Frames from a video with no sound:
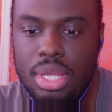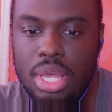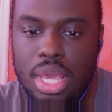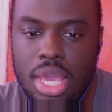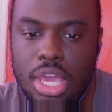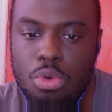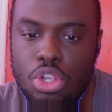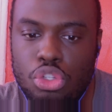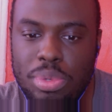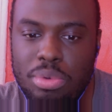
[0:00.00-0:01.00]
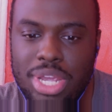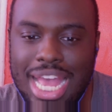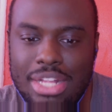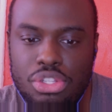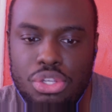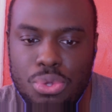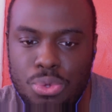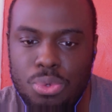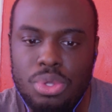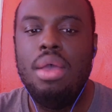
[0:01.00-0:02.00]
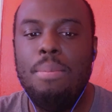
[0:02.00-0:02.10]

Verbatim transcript: He wants me to react to